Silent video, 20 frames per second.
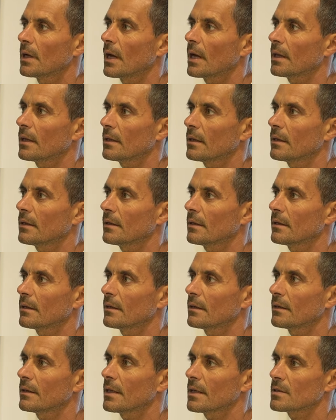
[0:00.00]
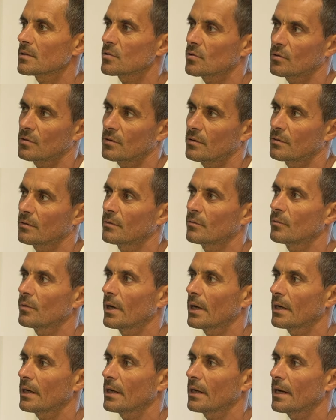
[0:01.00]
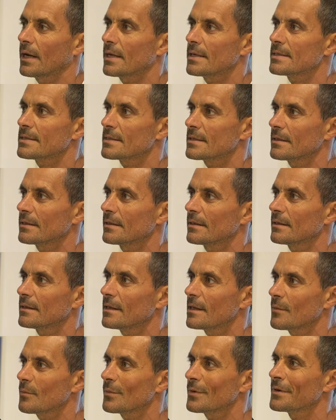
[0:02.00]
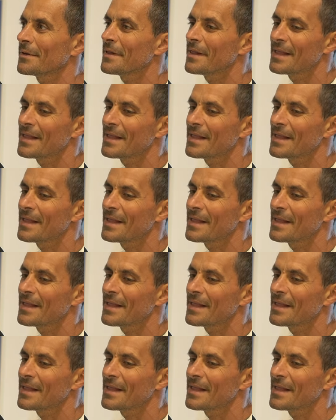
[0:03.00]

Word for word: And uh, yeah, so we are a nice uh, team.